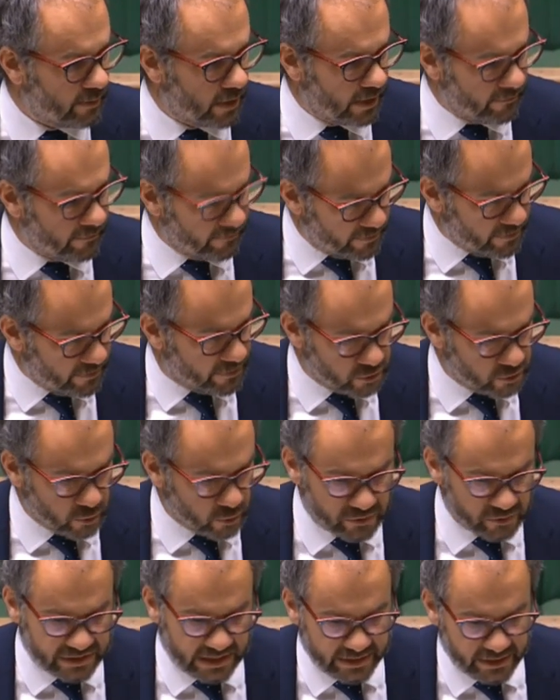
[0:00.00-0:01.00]
in the
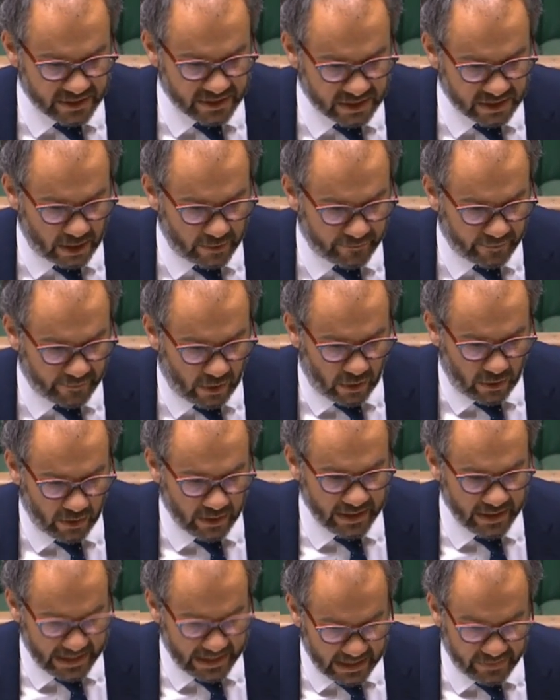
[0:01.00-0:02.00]
short tenure so far
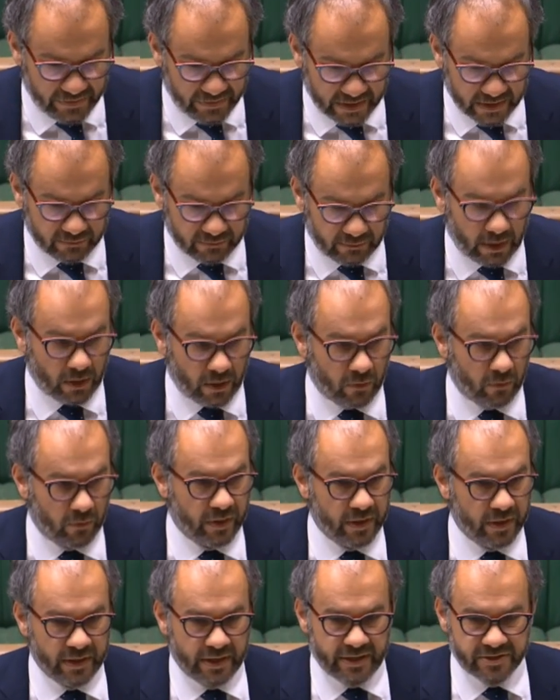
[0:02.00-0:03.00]
in this role
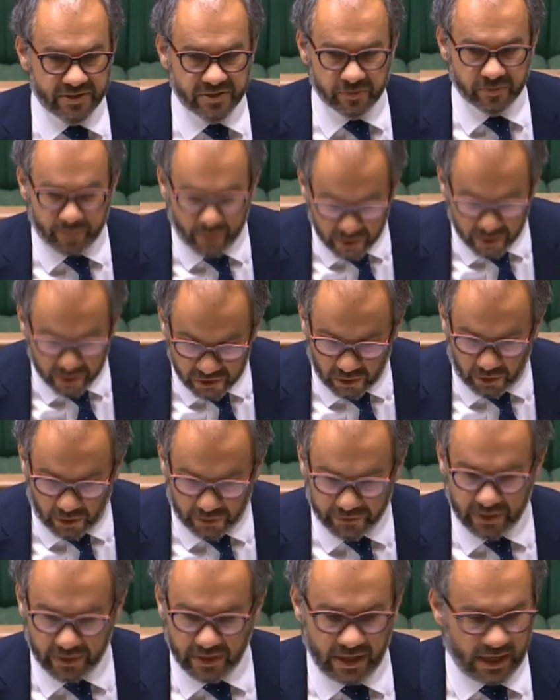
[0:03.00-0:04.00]
is to push
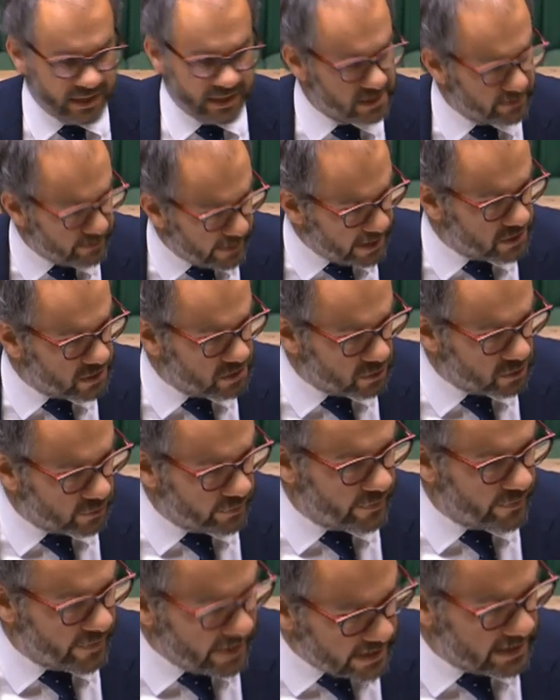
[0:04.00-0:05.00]
on and to make sure
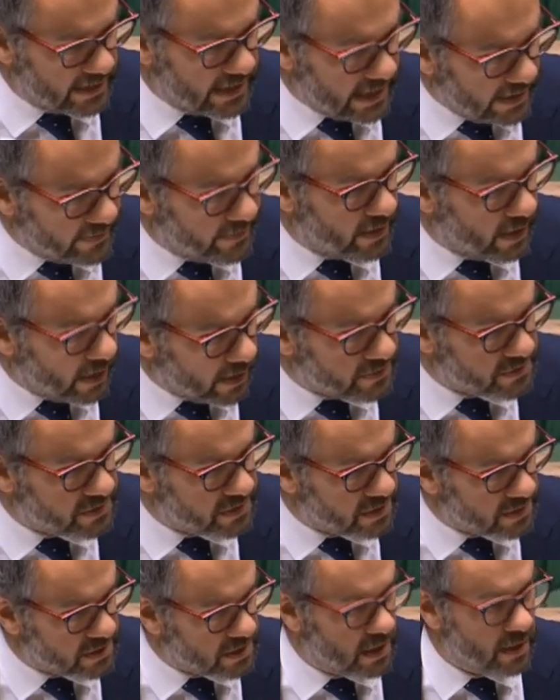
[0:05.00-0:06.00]
that they can get the
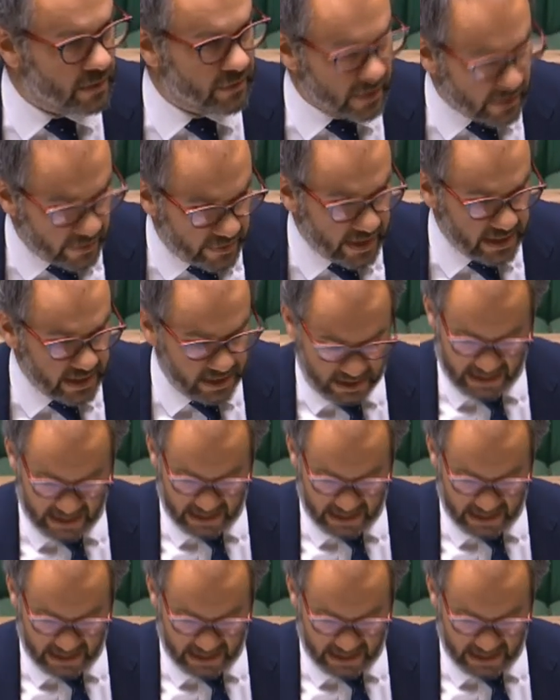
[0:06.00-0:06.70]
answers that they